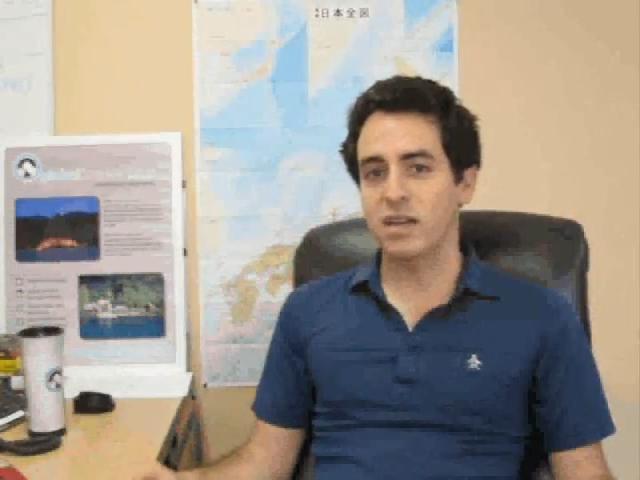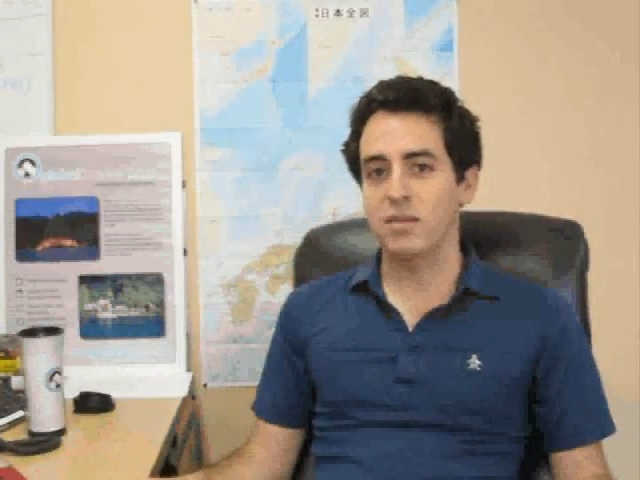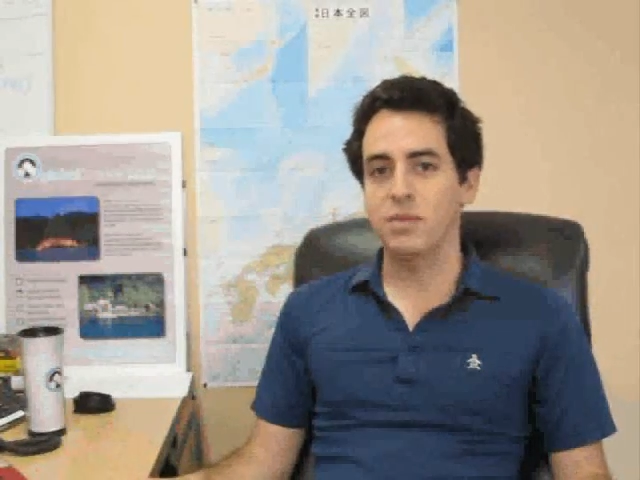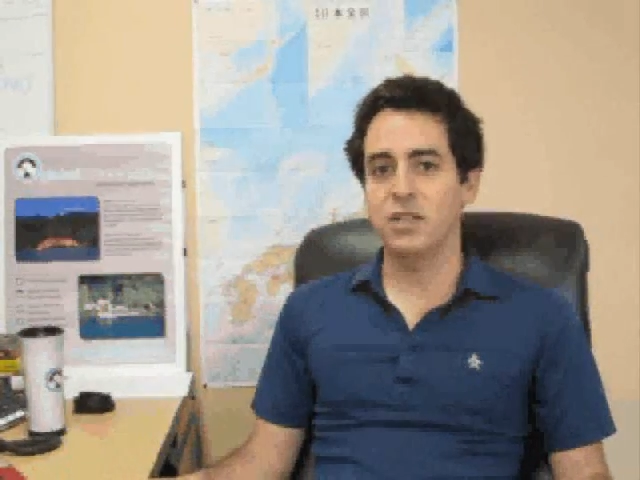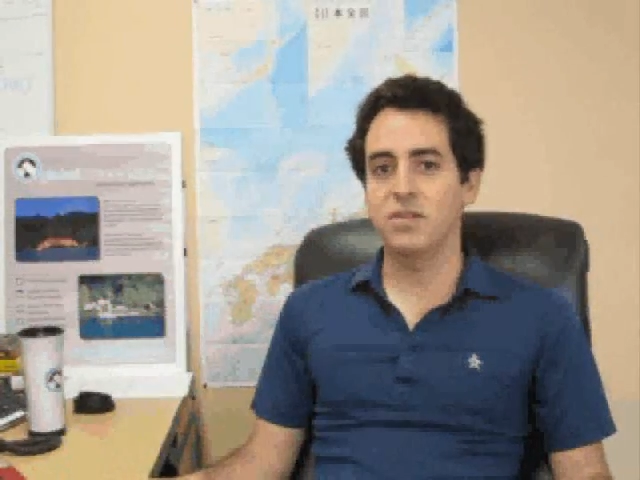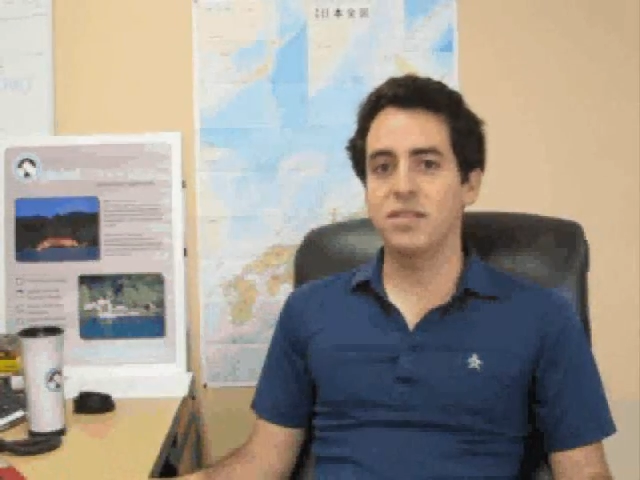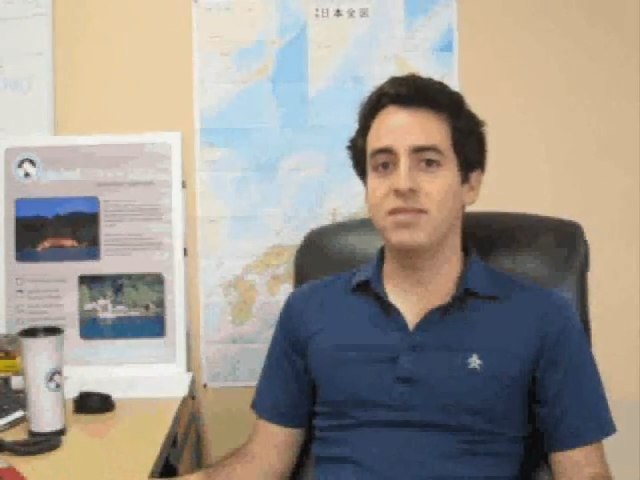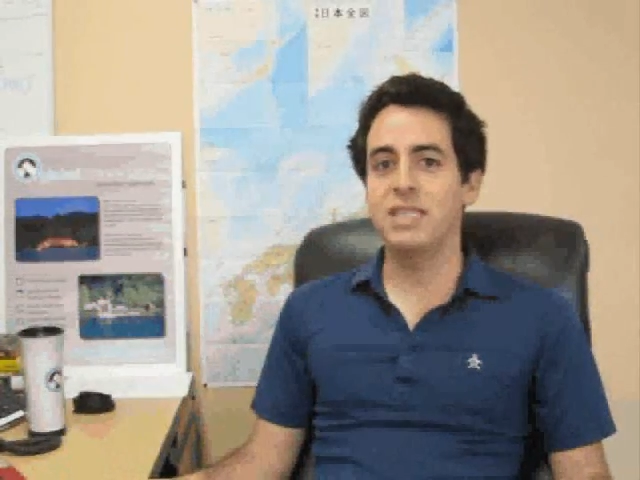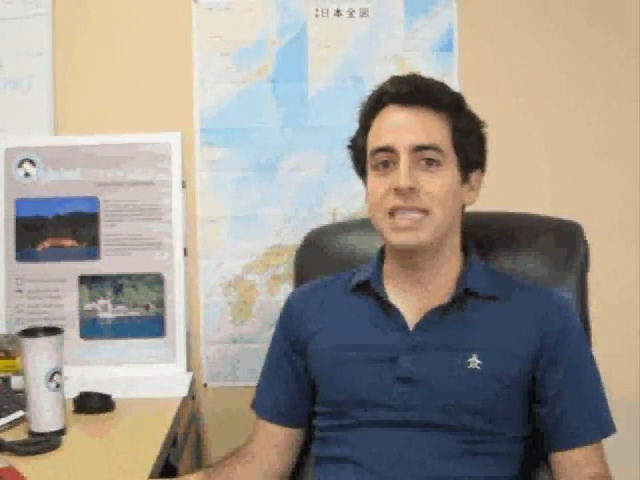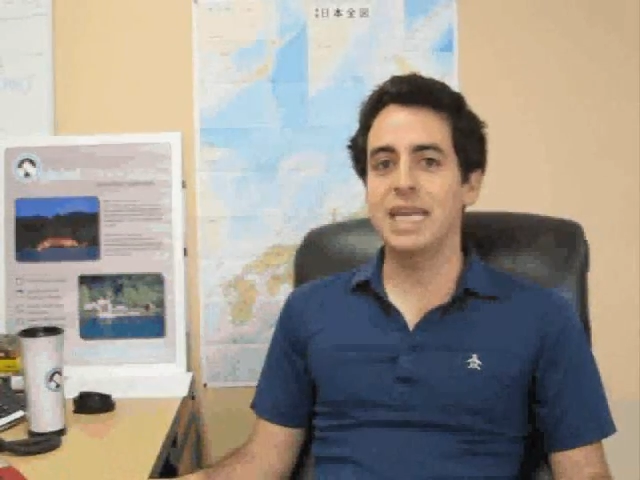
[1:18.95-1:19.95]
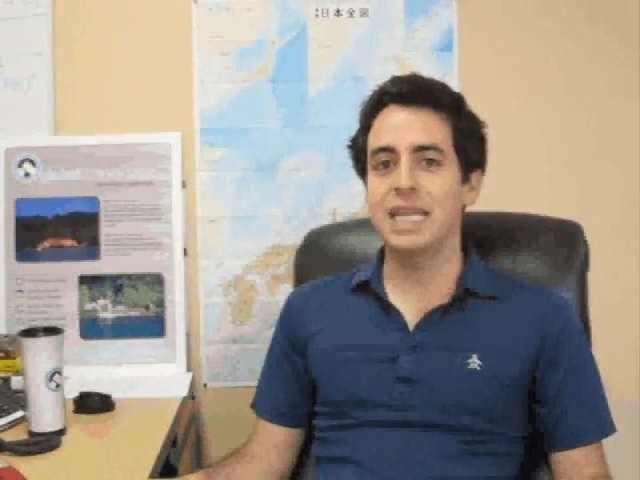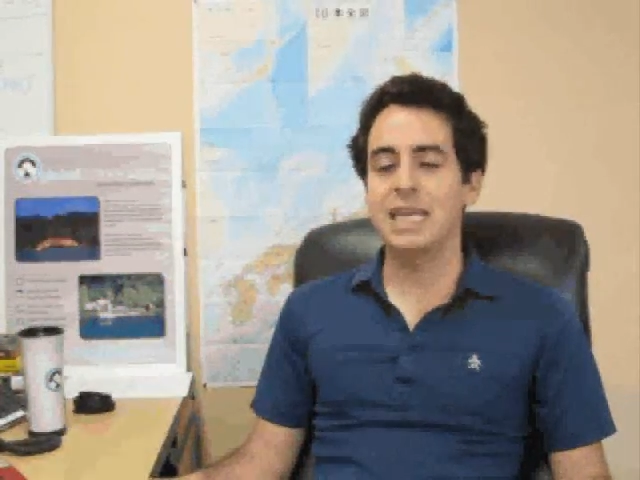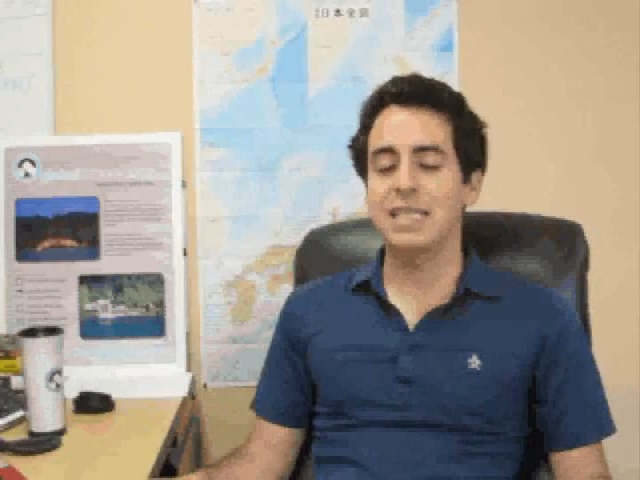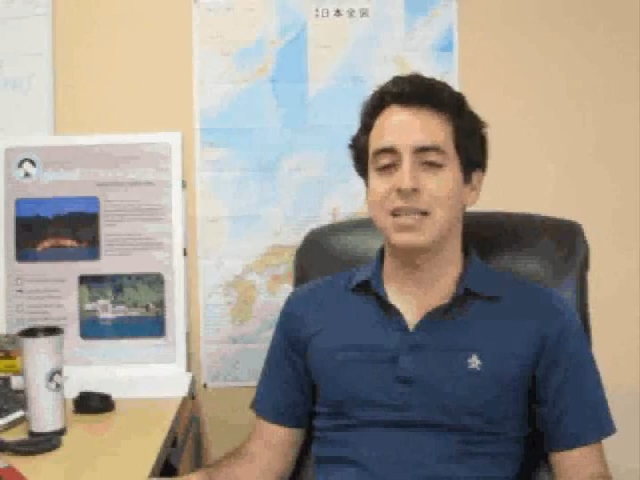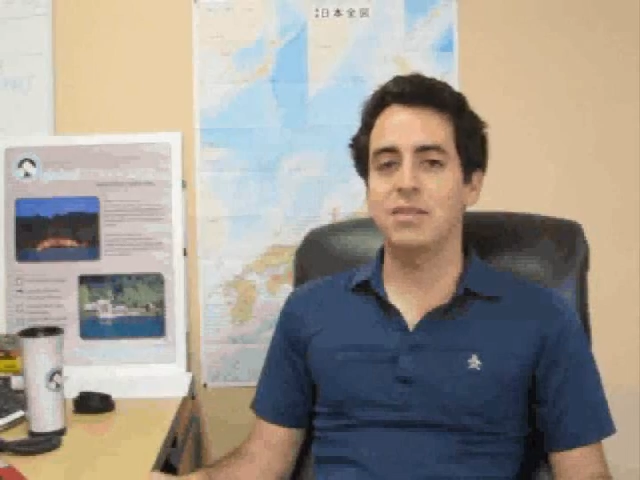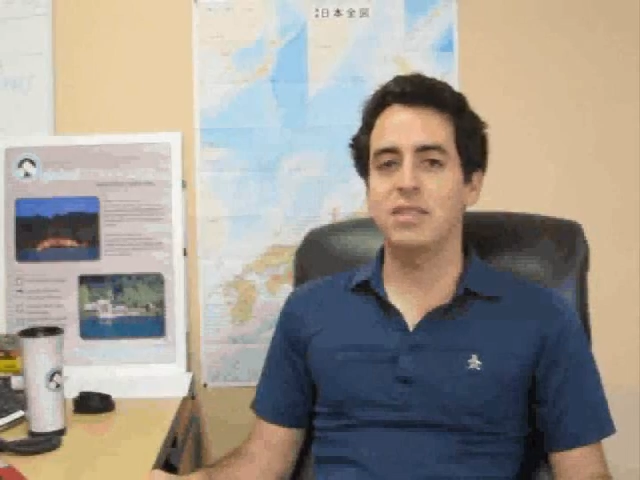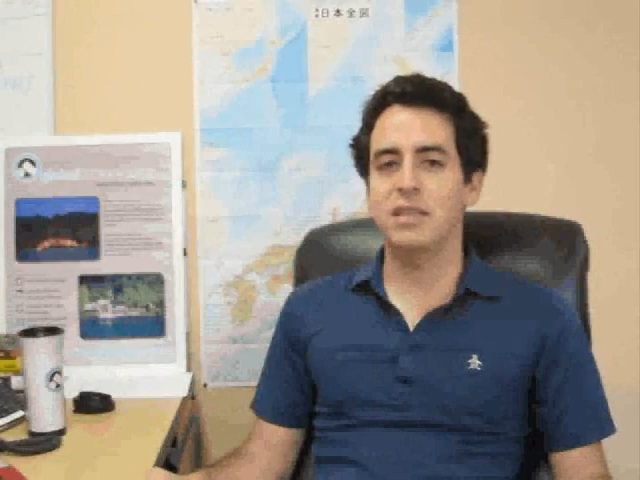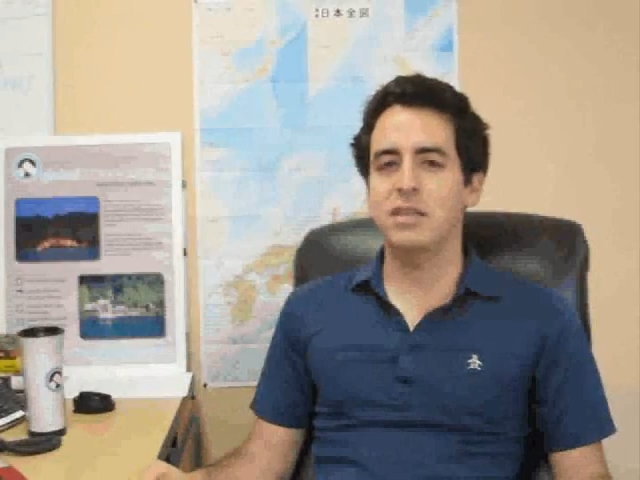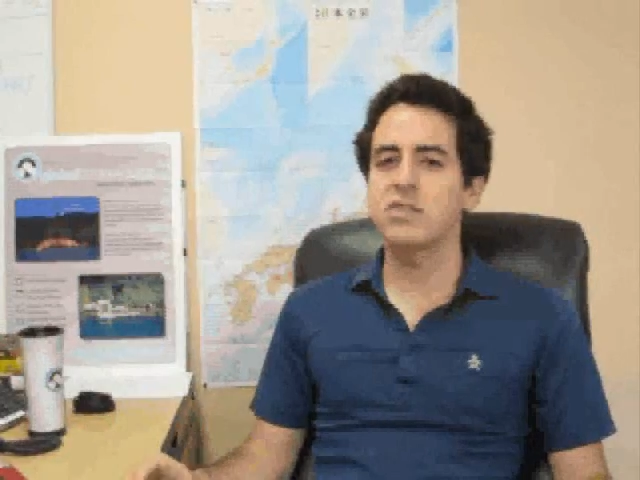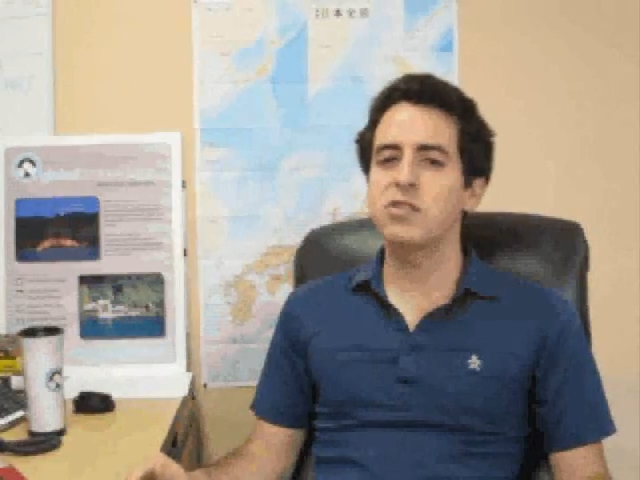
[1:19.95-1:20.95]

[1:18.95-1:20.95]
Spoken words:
7 to 10 days I would say is